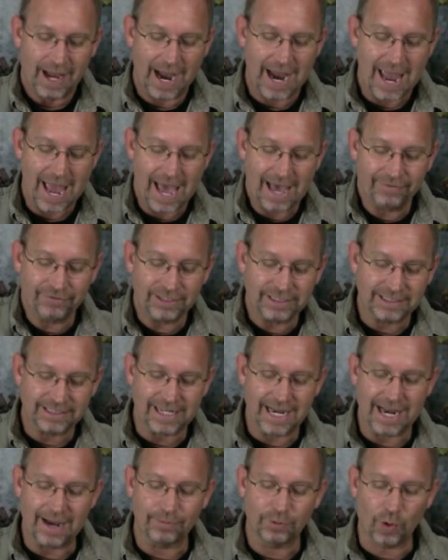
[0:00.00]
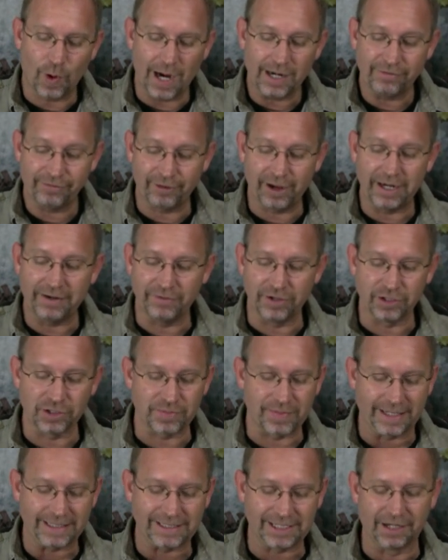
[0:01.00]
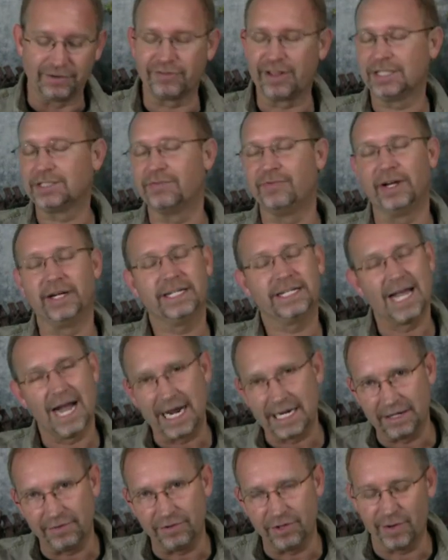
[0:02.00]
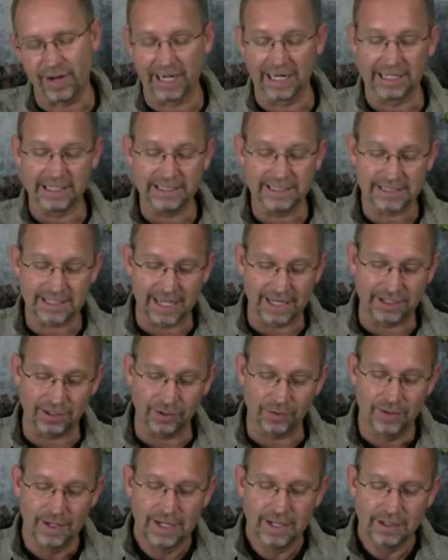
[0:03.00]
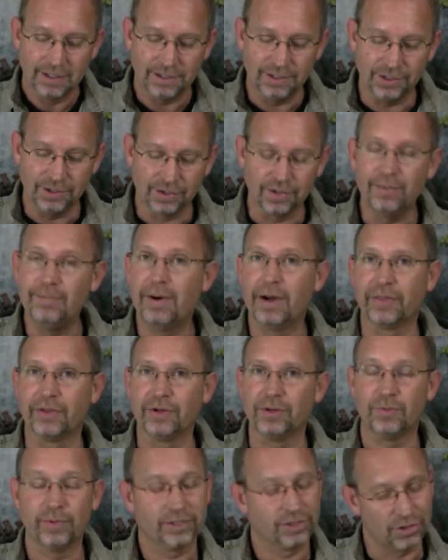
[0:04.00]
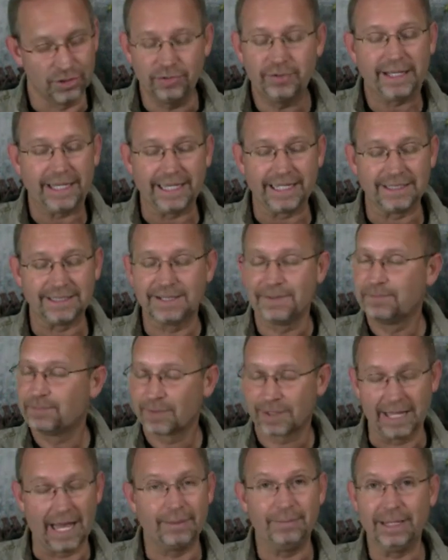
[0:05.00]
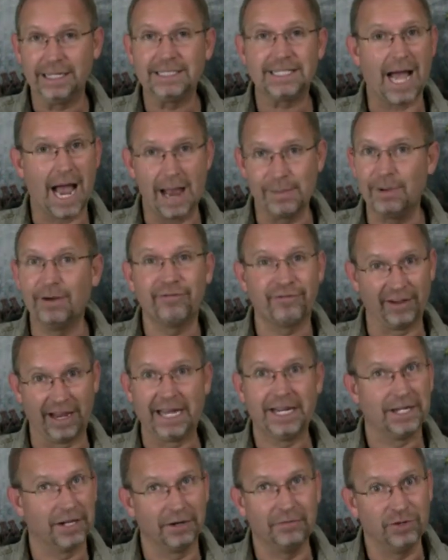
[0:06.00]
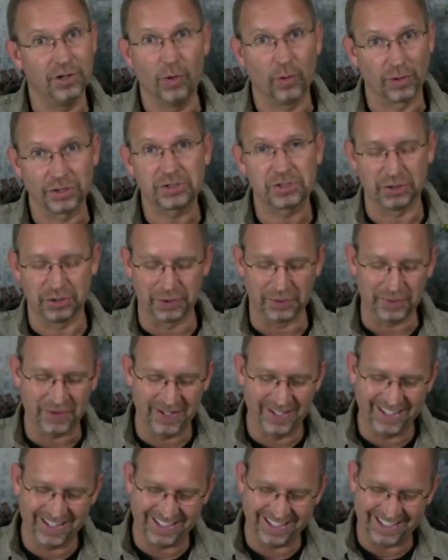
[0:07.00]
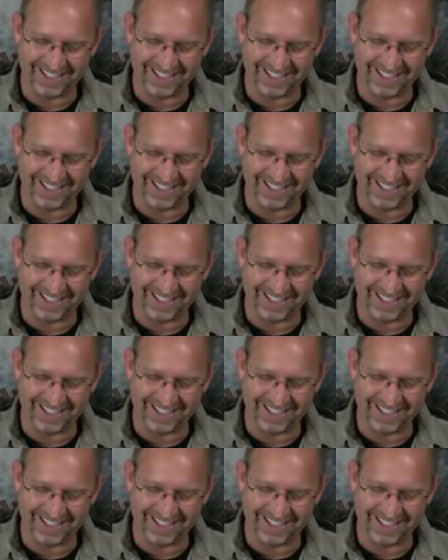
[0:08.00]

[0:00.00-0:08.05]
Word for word: I have to say I'm quite a fan of yours myself. That's very kind of you, Annelise. Thank you. You're a mother with two kids. That means I'm a fan of yours too.